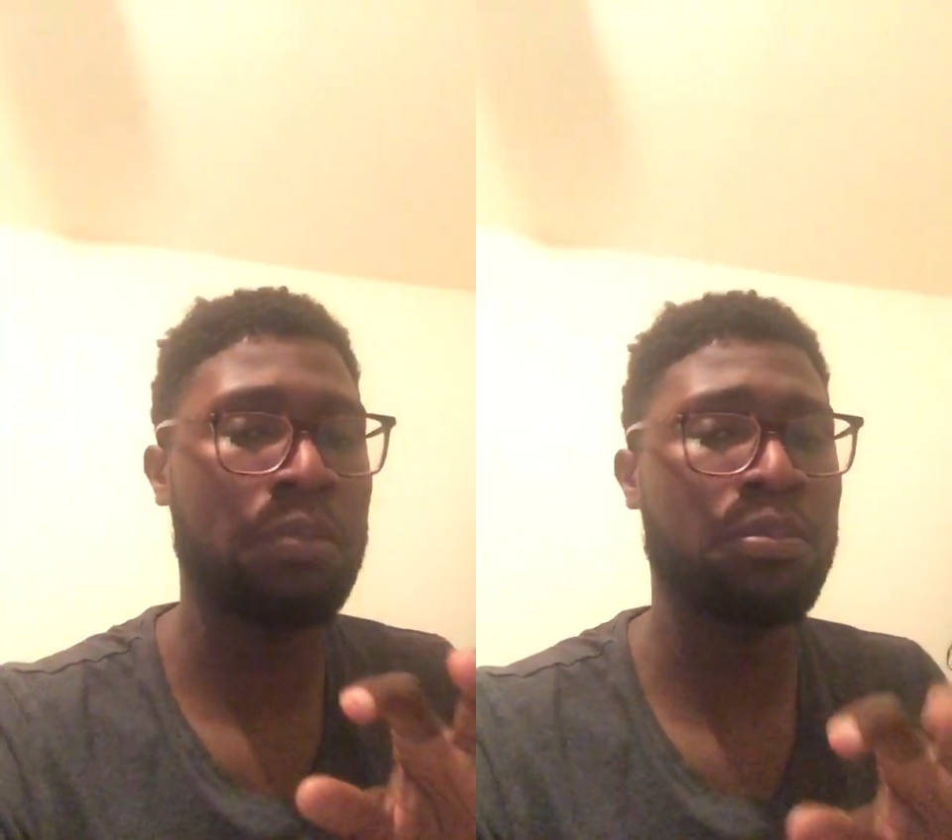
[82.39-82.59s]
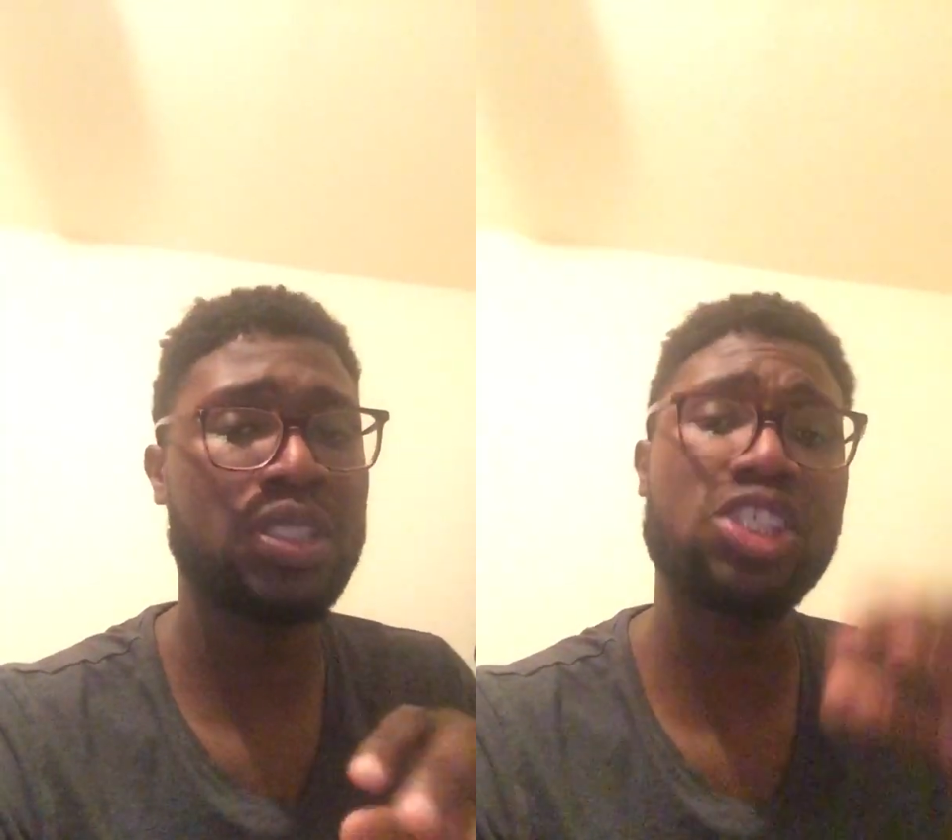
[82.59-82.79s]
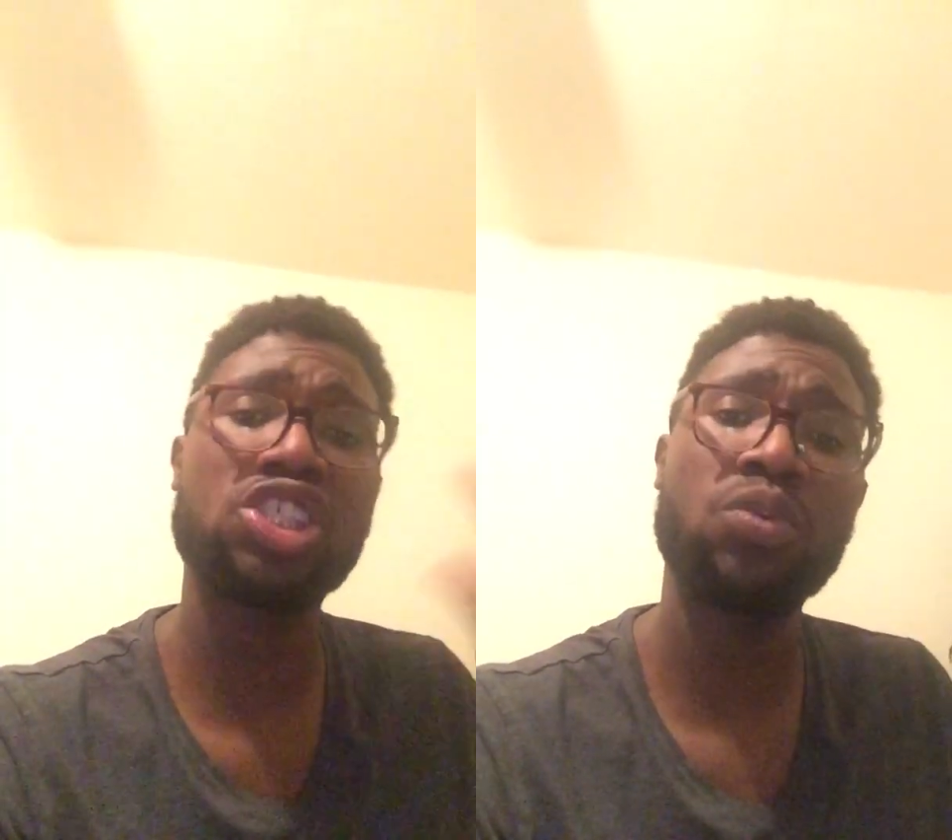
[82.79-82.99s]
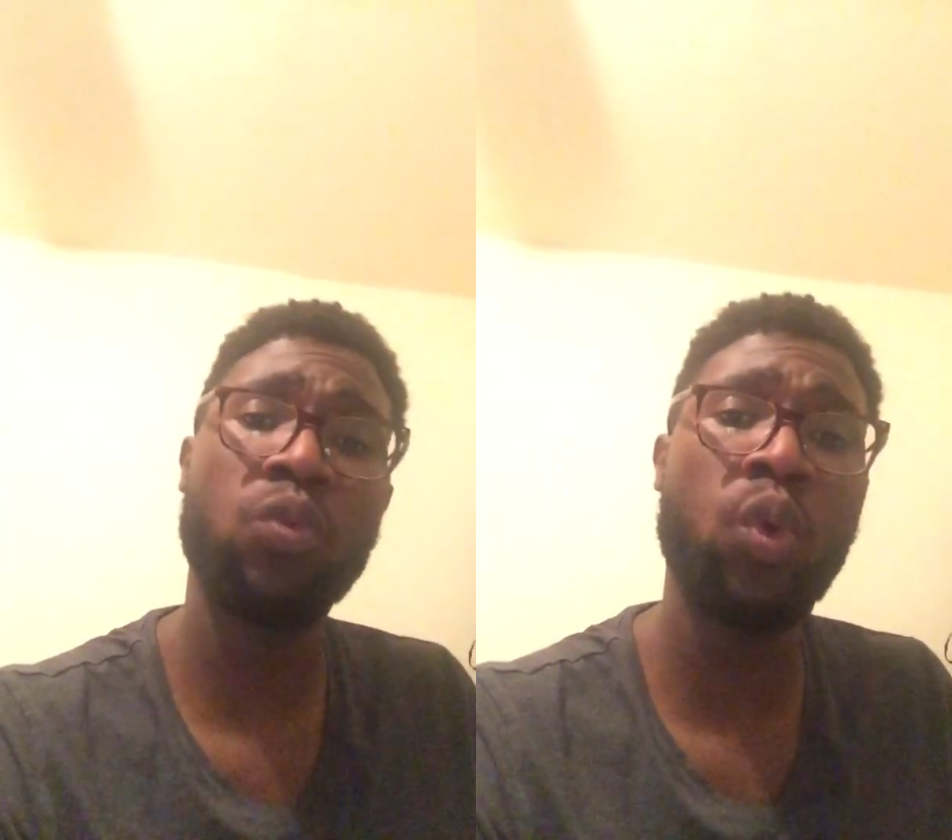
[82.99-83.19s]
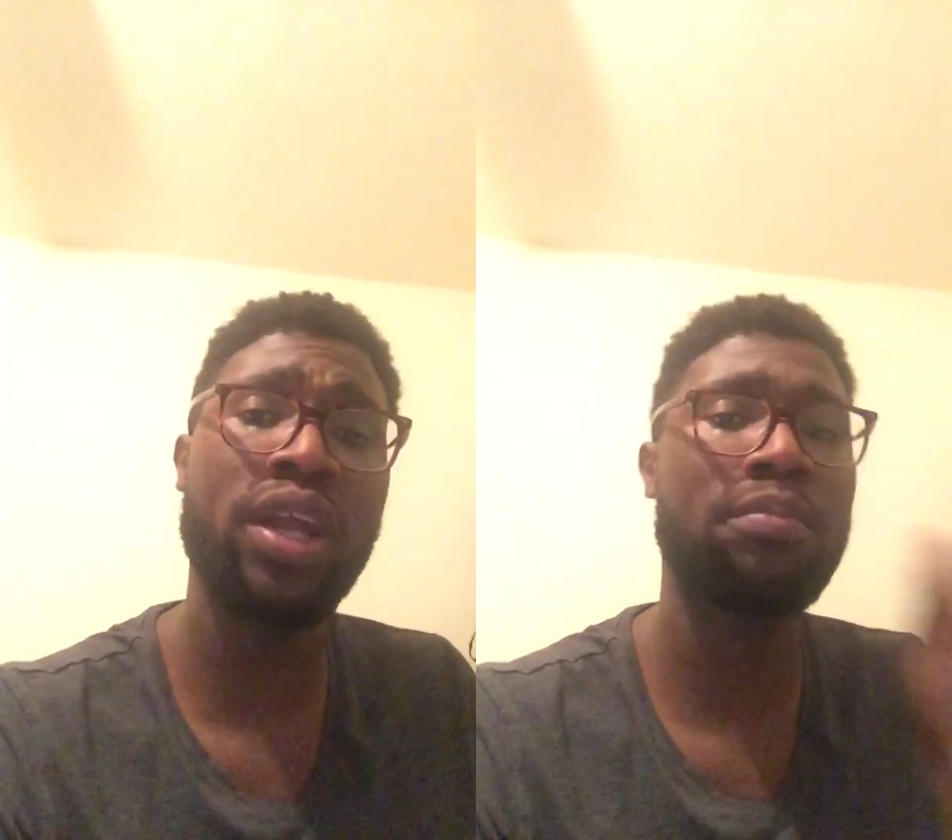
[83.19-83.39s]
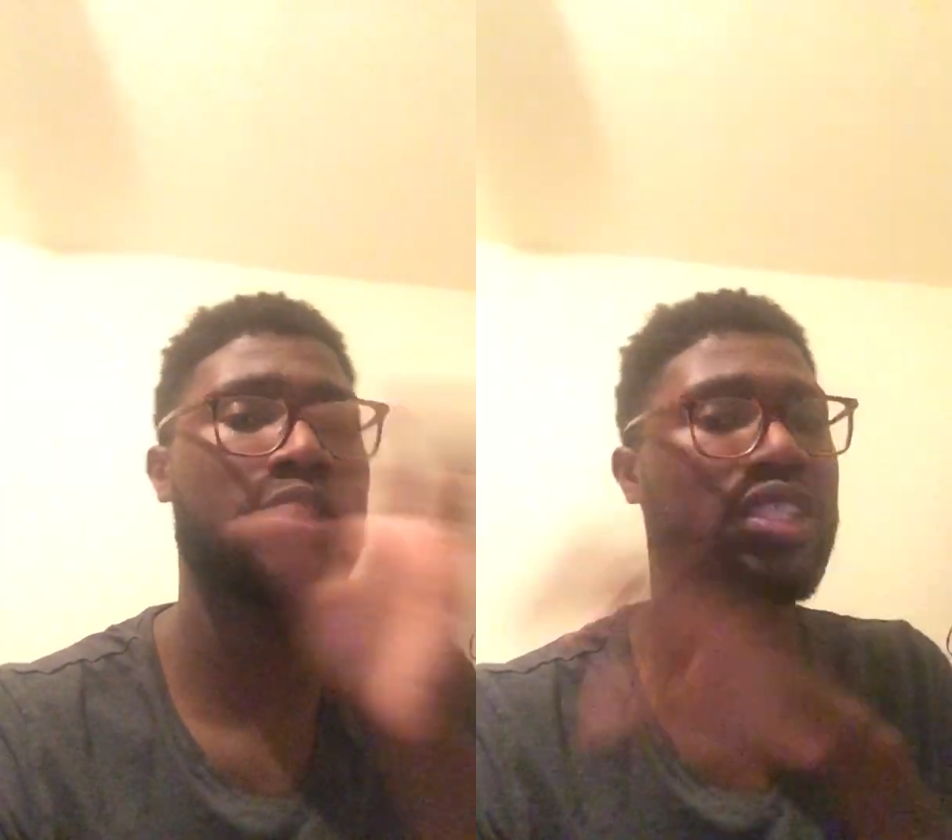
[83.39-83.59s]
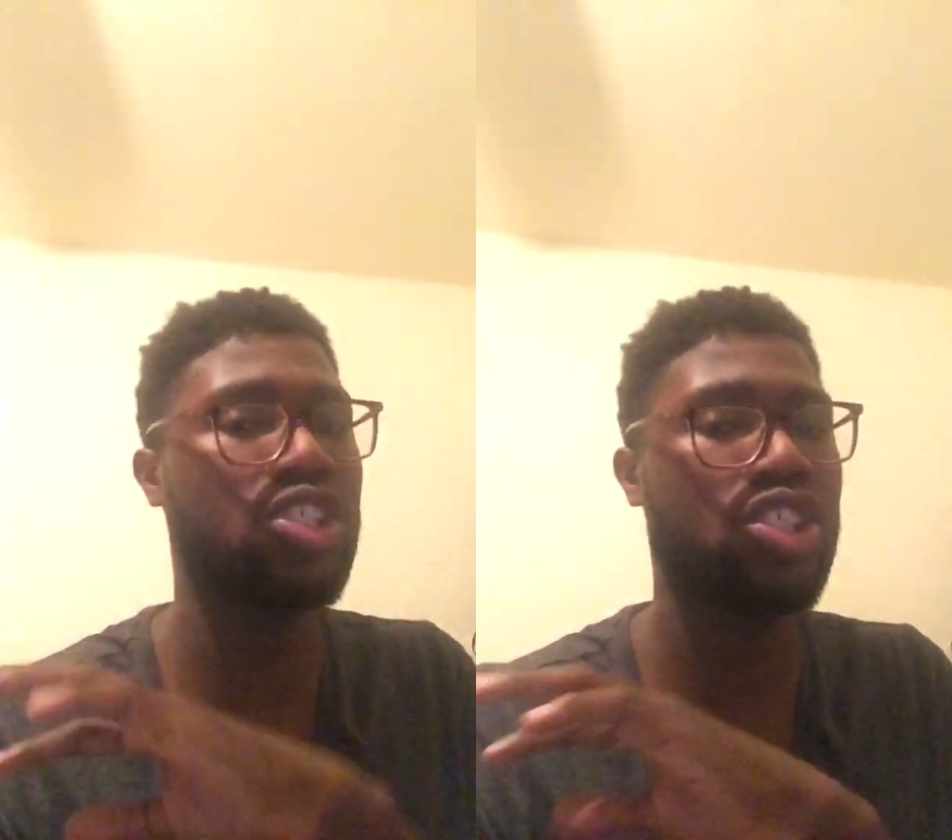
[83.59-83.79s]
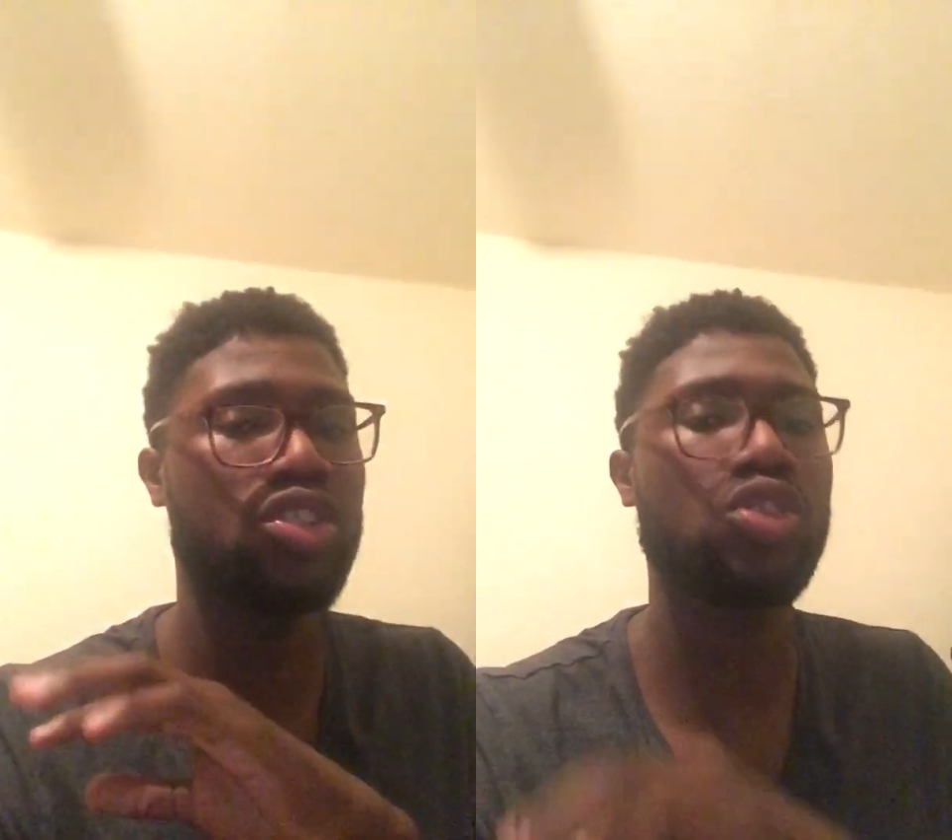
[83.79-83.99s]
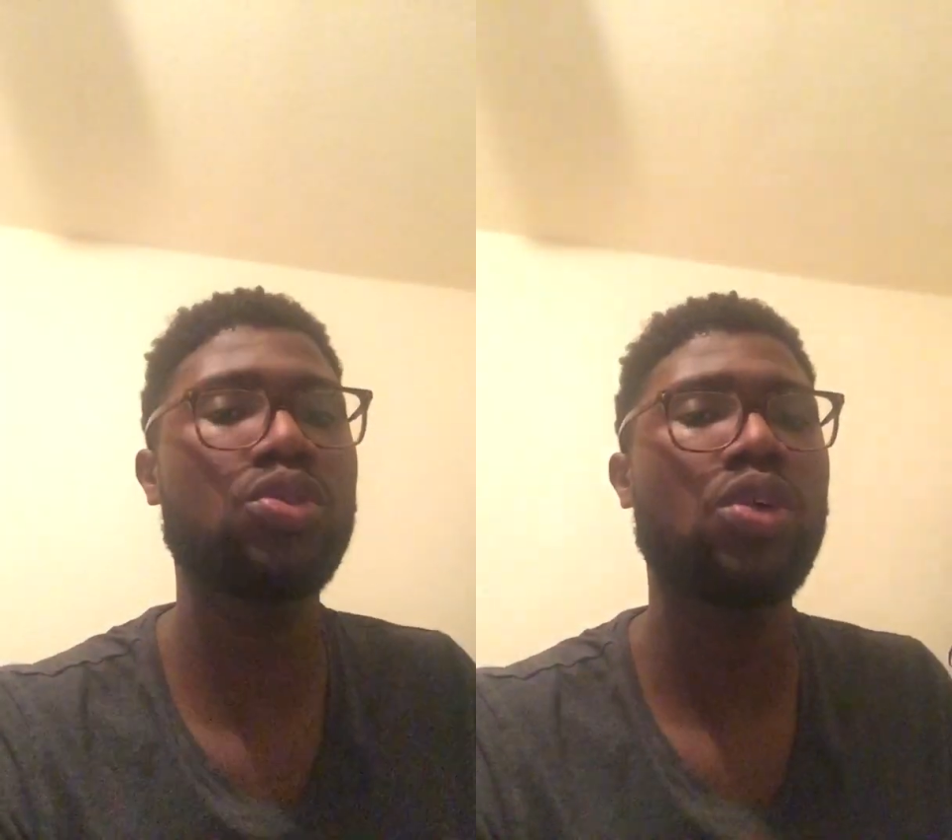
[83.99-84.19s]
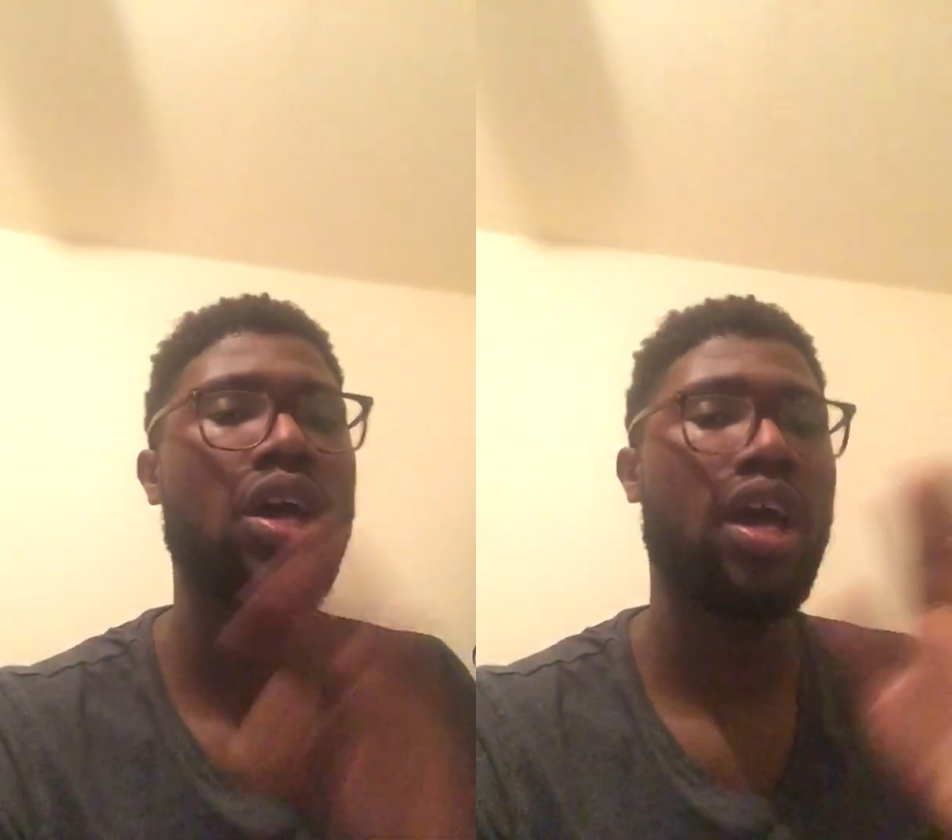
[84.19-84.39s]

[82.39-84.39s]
position 1 and position 2